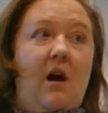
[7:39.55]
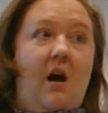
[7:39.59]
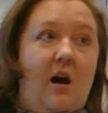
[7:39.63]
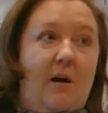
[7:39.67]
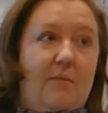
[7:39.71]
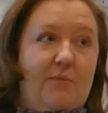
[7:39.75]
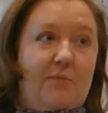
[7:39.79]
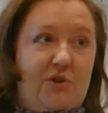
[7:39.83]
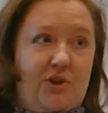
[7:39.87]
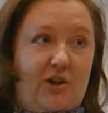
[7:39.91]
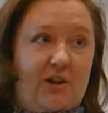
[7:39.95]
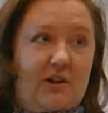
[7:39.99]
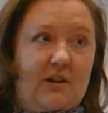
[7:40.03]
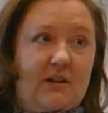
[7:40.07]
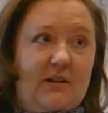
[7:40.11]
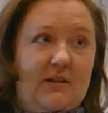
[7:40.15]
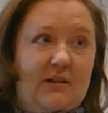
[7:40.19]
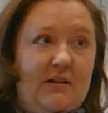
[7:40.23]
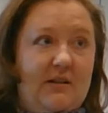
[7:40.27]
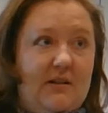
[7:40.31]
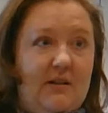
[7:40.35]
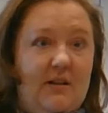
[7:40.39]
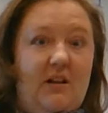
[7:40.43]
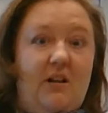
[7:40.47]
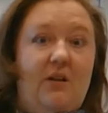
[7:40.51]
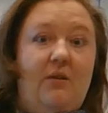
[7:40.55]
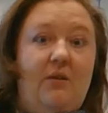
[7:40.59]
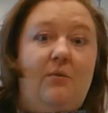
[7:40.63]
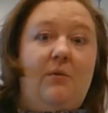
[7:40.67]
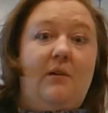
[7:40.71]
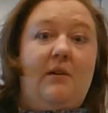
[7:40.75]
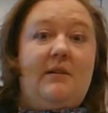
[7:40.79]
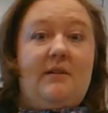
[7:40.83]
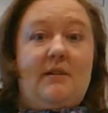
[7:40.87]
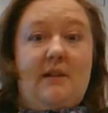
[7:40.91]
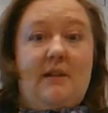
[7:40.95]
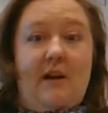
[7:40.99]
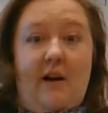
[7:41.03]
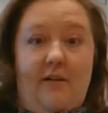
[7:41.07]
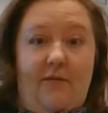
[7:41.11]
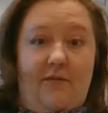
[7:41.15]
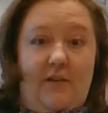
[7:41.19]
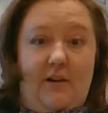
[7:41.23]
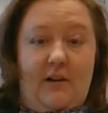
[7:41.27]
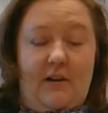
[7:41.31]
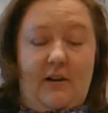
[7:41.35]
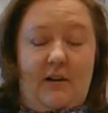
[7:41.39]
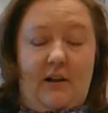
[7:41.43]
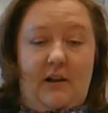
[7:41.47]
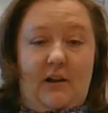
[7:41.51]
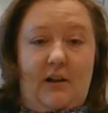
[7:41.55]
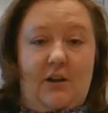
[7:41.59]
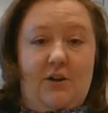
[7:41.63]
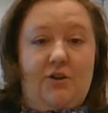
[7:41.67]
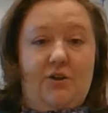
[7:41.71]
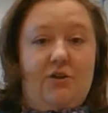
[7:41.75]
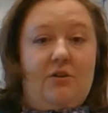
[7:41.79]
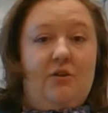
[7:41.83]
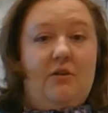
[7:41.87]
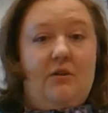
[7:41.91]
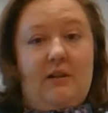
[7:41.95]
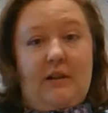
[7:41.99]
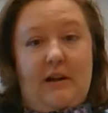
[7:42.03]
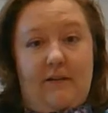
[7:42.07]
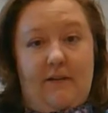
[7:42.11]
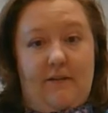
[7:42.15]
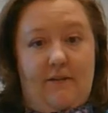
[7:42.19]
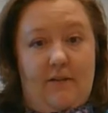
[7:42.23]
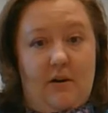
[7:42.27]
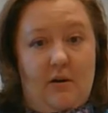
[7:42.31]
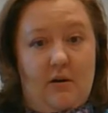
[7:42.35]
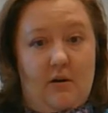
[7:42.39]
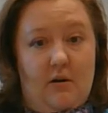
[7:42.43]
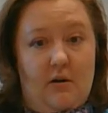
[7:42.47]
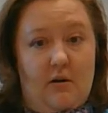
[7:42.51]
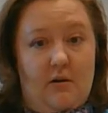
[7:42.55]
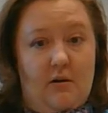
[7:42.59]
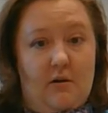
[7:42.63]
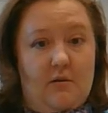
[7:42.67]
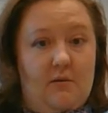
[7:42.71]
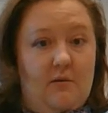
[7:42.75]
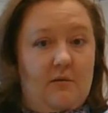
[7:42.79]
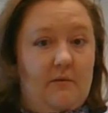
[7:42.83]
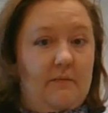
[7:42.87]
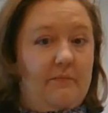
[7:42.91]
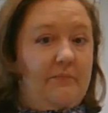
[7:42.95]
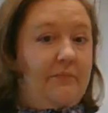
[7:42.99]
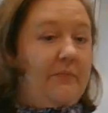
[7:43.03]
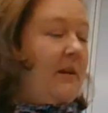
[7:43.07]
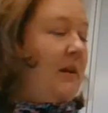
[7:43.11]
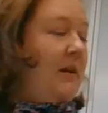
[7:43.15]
objects, you definitely need your definite article.